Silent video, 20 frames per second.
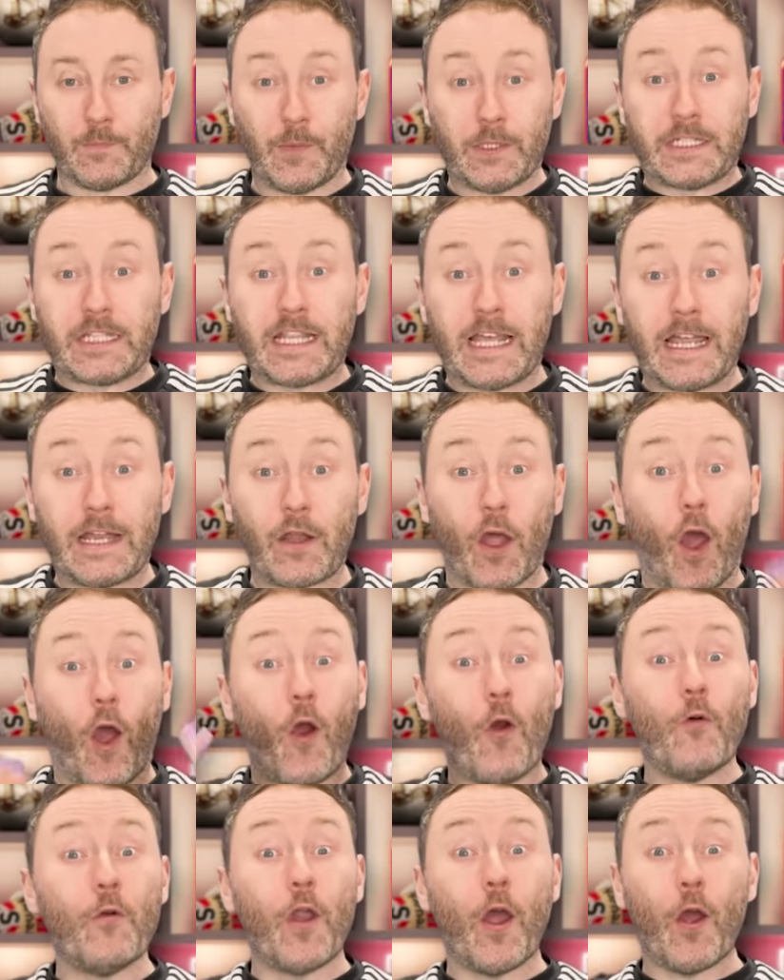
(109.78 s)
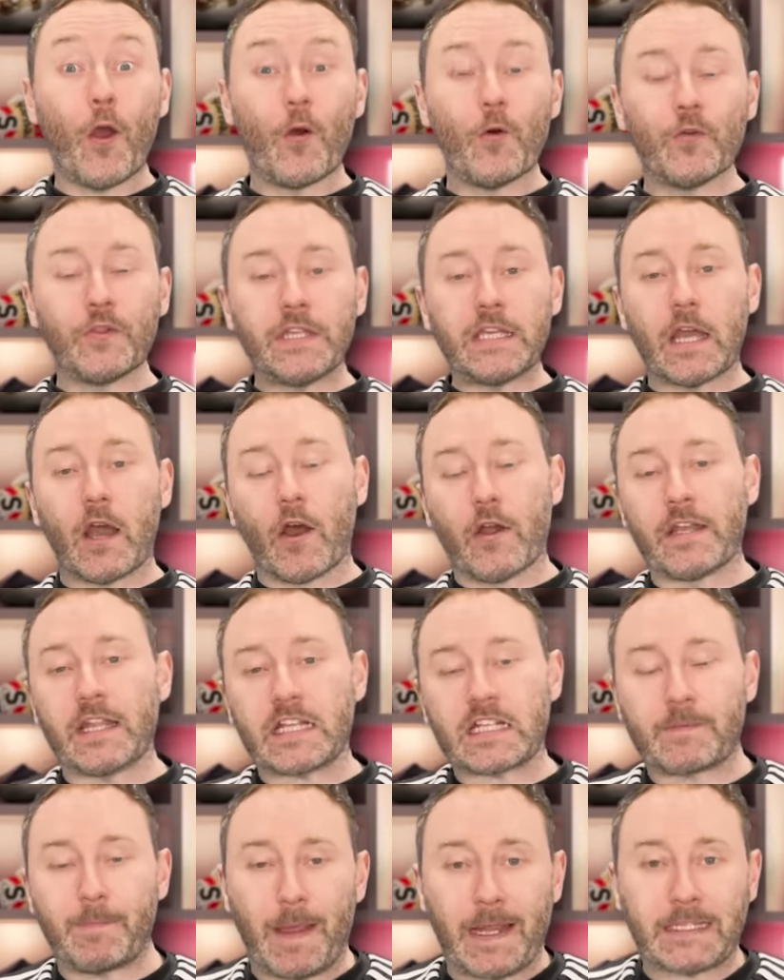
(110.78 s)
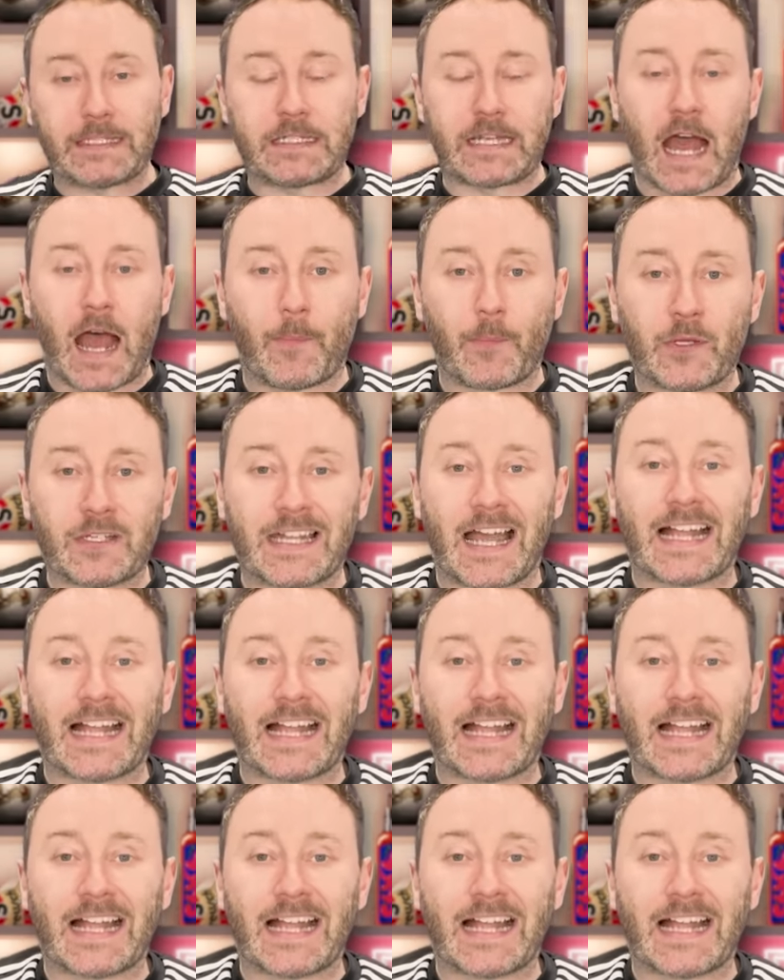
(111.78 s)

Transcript: But then, oh no, the unexpected happened,